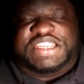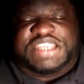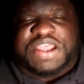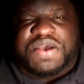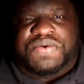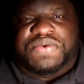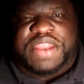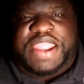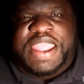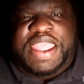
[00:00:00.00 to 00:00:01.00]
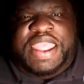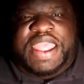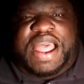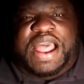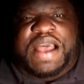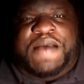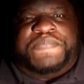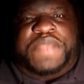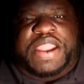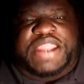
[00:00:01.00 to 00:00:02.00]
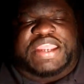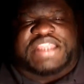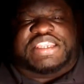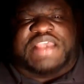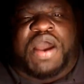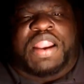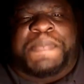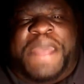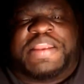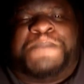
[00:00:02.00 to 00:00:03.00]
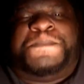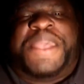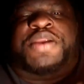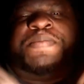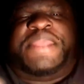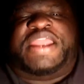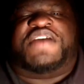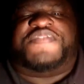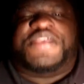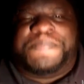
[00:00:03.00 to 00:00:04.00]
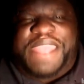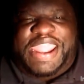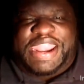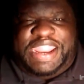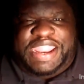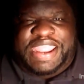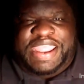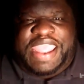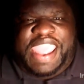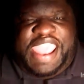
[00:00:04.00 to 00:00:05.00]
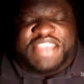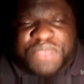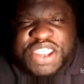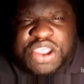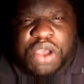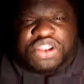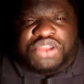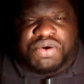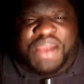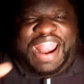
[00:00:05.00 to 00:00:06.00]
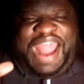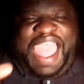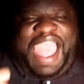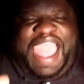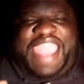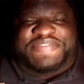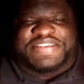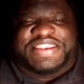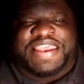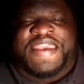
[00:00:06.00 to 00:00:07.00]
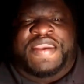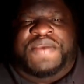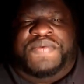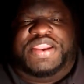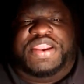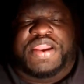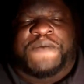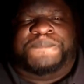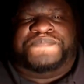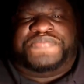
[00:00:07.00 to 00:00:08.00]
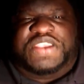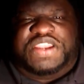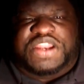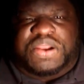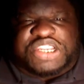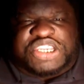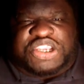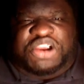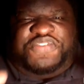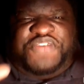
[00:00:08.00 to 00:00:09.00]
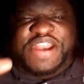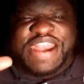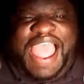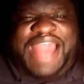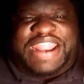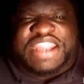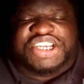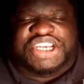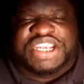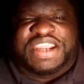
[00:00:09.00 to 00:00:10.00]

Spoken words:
tone. It's all about the betterment of humanity as we go through our lives. We, the search for knowledge